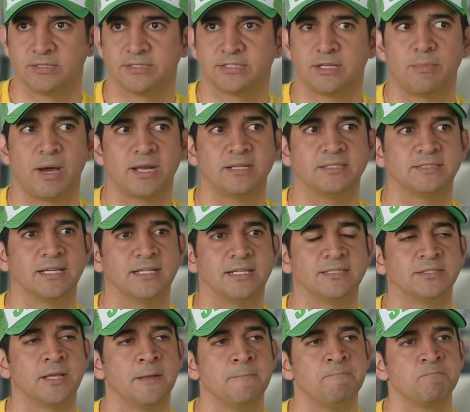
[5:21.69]
and somebody
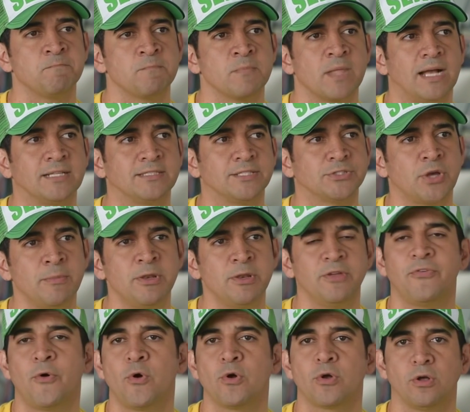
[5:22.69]
says, I said, so how many
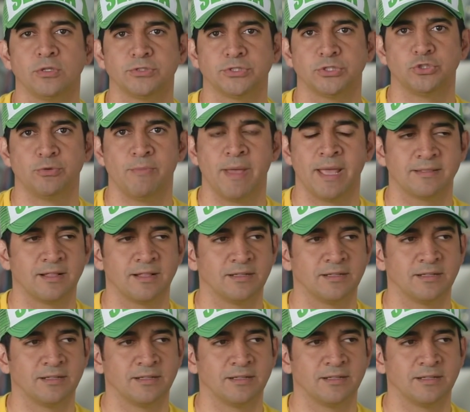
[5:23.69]
phone calls did you make?